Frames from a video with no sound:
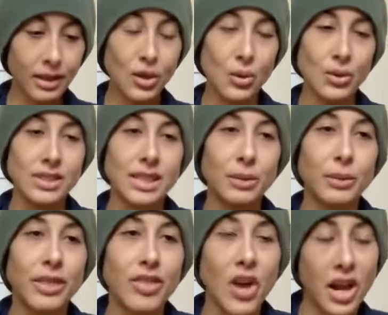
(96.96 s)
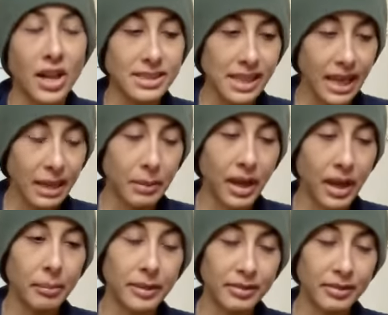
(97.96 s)
noticing when thoughts came
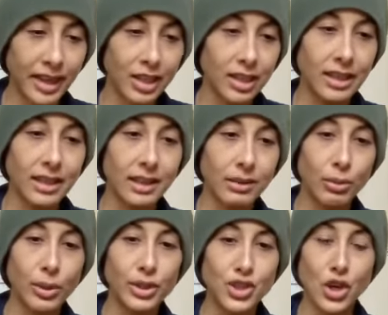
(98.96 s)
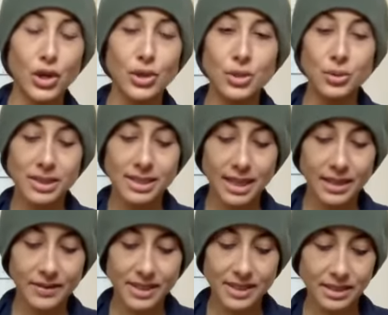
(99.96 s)
up and if I could return to a state
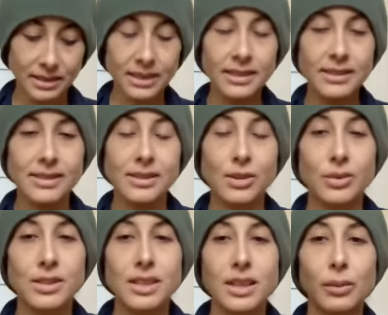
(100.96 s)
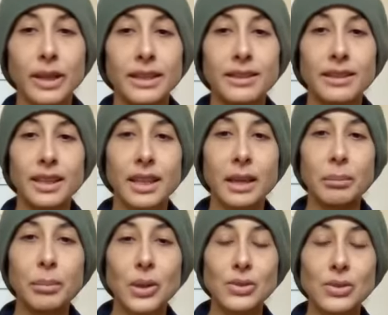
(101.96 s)
of stillness, noticing when the
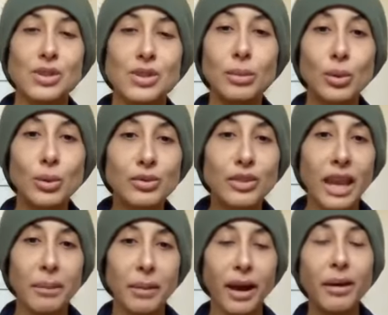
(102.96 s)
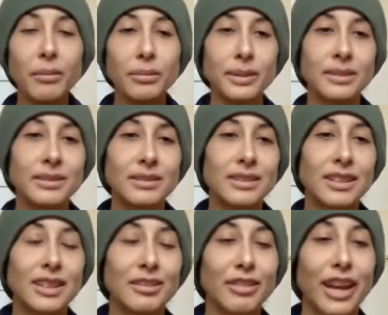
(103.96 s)
impulse to move came up and
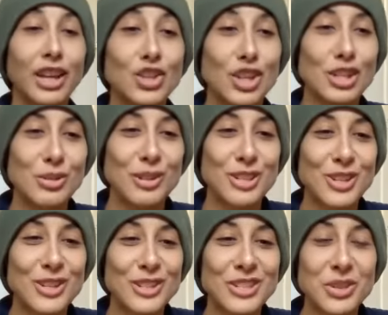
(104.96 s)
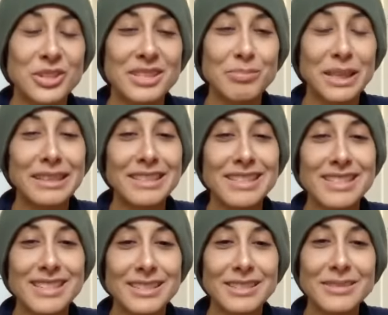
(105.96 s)
if I could just return to being
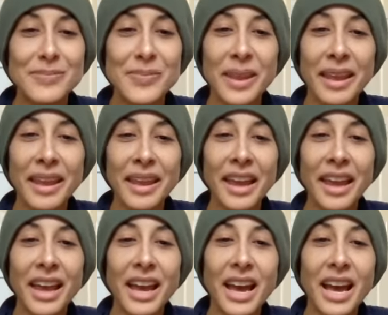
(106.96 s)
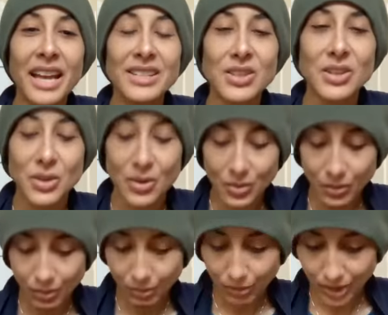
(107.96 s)
still. And
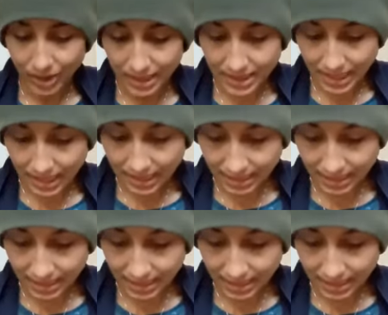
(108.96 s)
so we're going to take